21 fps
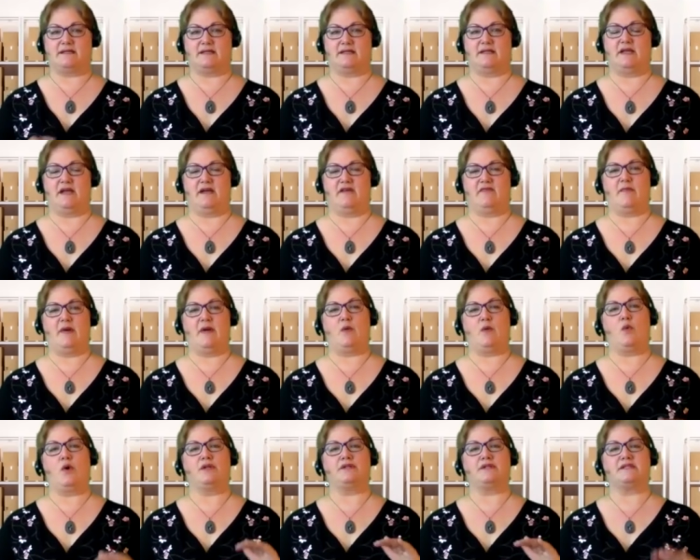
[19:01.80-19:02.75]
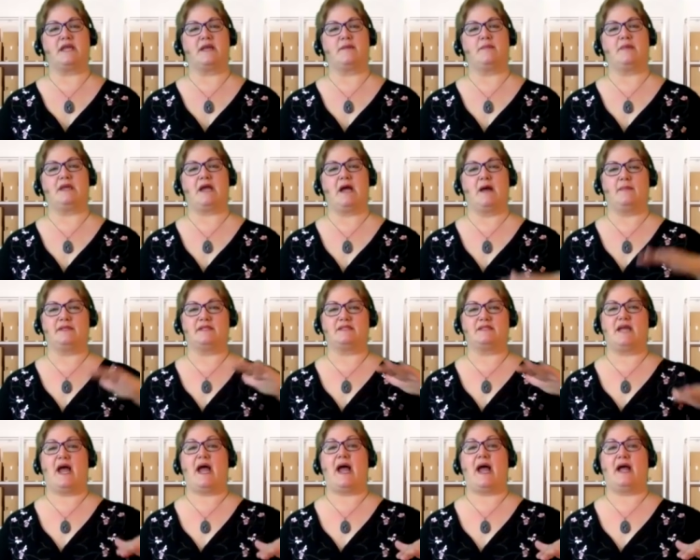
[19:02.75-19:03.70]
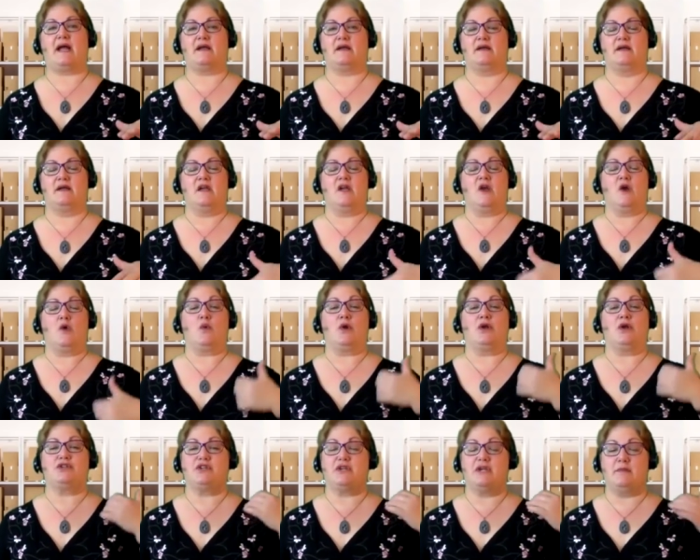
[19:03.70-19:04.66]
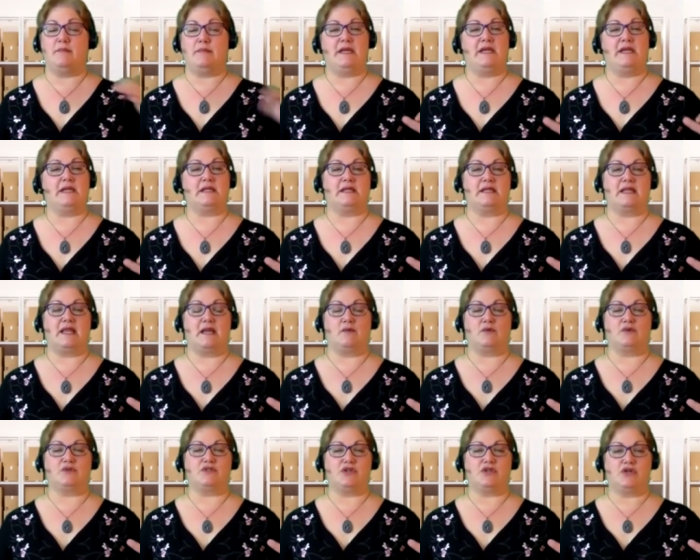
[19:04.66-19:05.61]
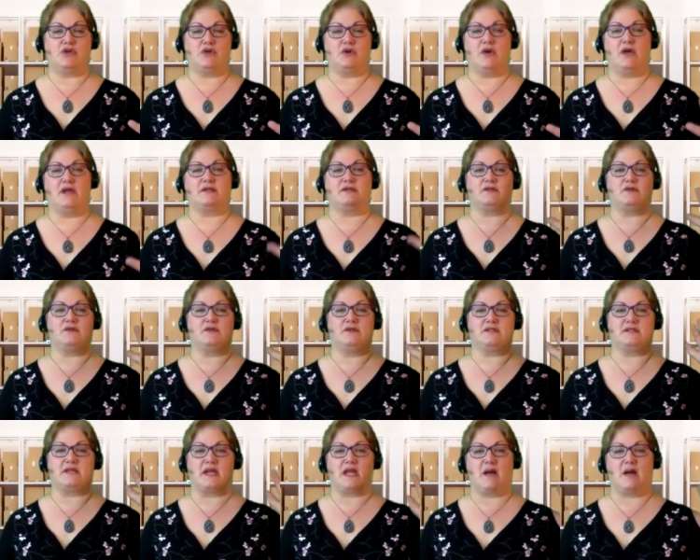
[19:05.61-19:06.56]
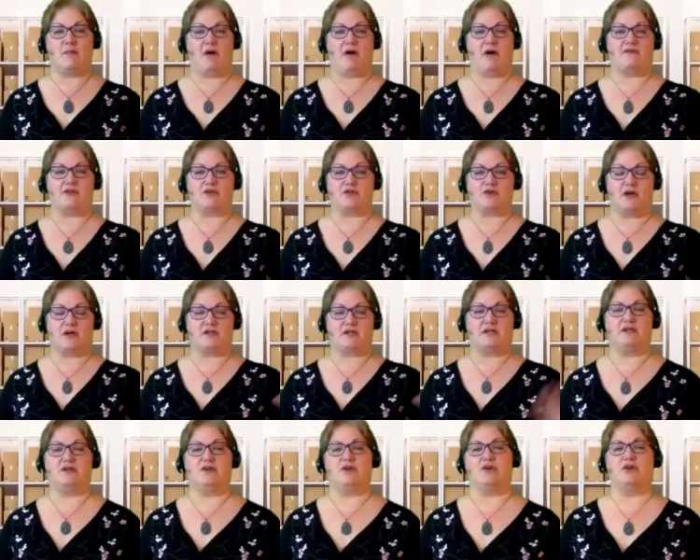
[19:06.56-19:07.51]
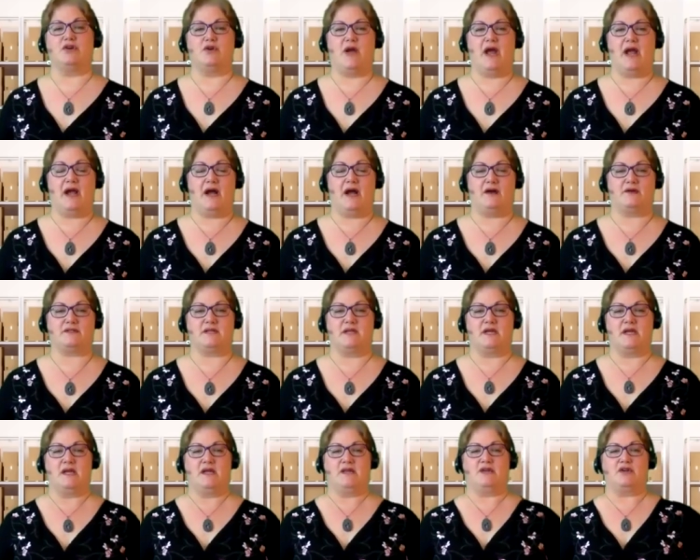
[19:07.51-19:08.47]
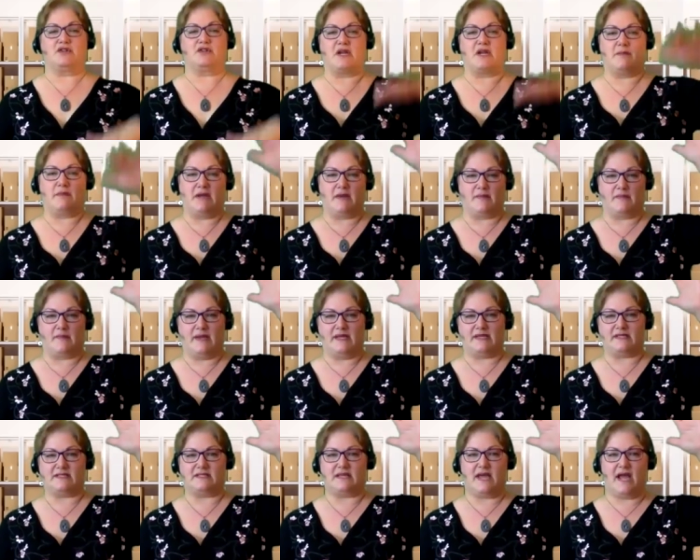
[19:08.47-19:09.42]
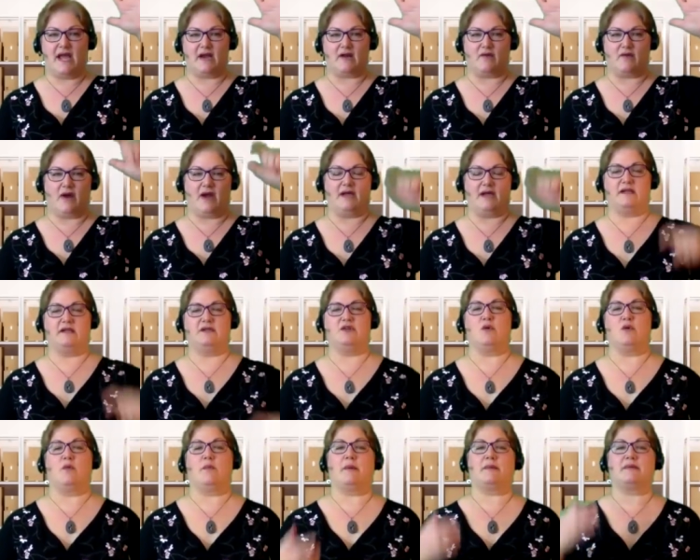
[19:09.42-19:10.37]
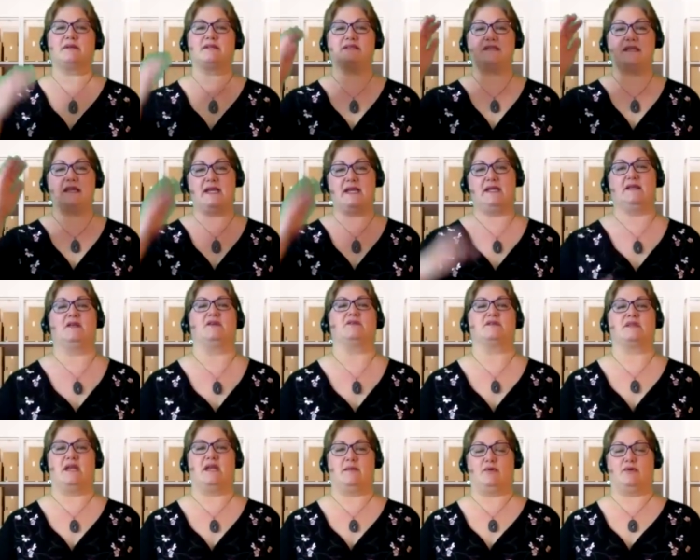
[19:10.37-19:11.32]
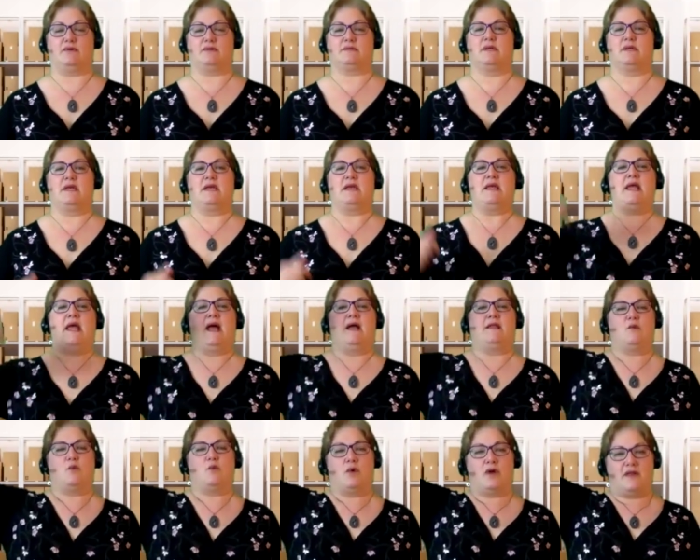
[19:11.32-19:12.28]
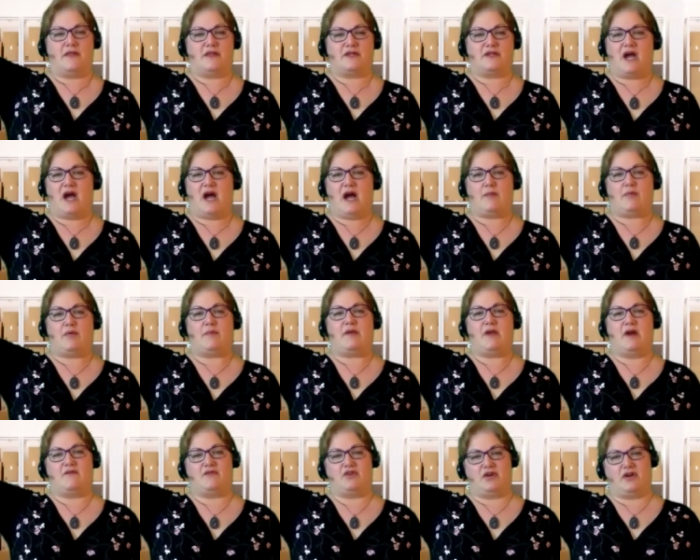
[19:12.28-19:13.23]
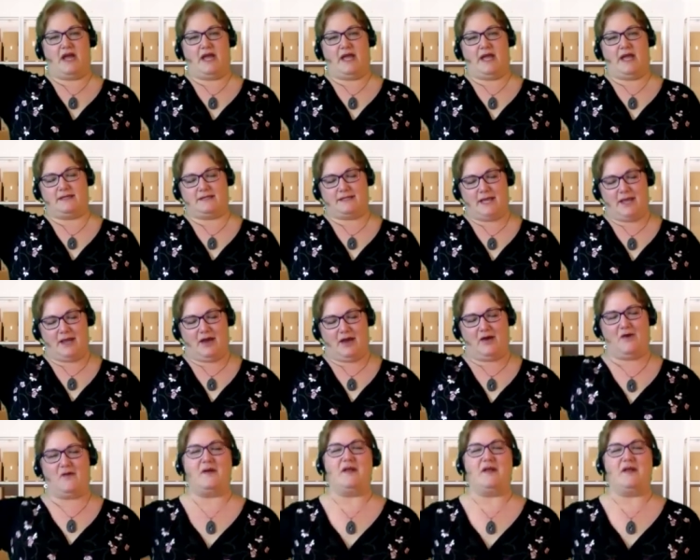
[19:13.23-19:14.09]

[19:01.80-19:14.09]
enough. But once they become a stack, which immediately they will do as soon as they come off the truck in your new house, there's going to be a stack, right? And you won't be able to see any of those labels. And the one on the top will be over your head. So